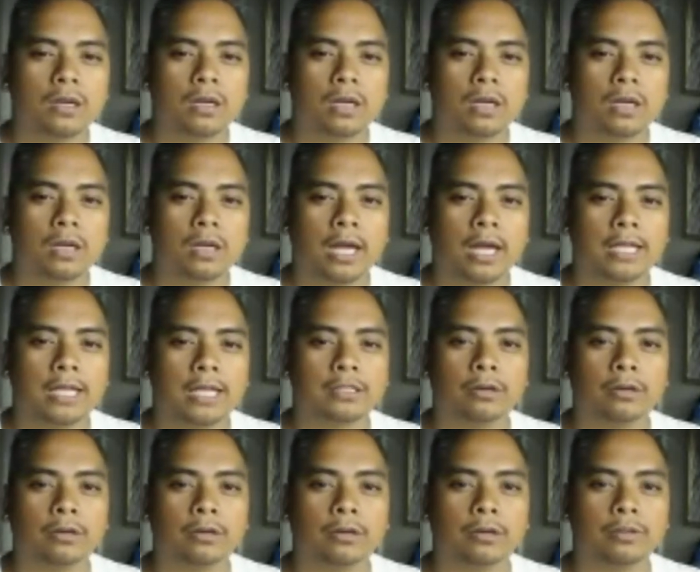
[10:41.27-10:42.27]
how's it
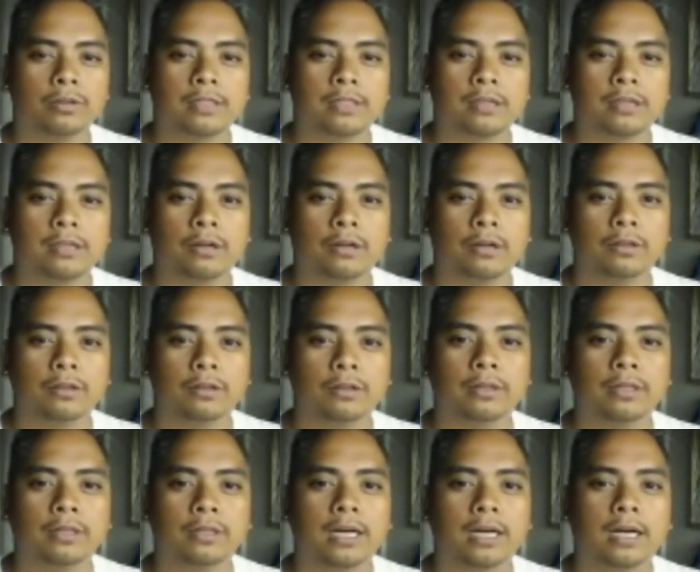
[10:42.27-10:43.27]
going, Bruce? How you
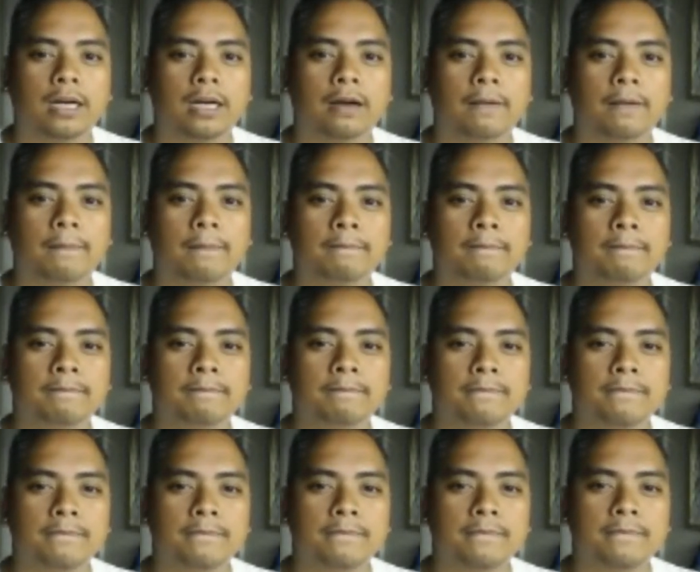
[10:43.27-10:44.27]
doing? I'm
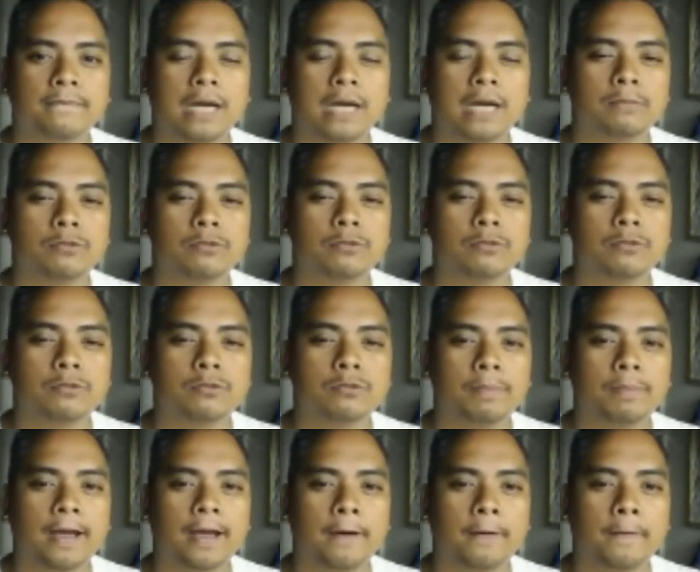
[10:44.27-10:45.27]

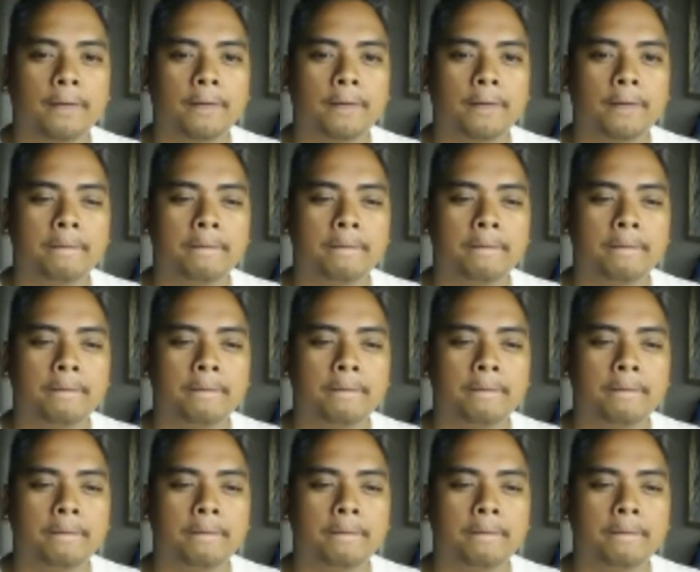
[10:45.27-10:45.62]
dropping out.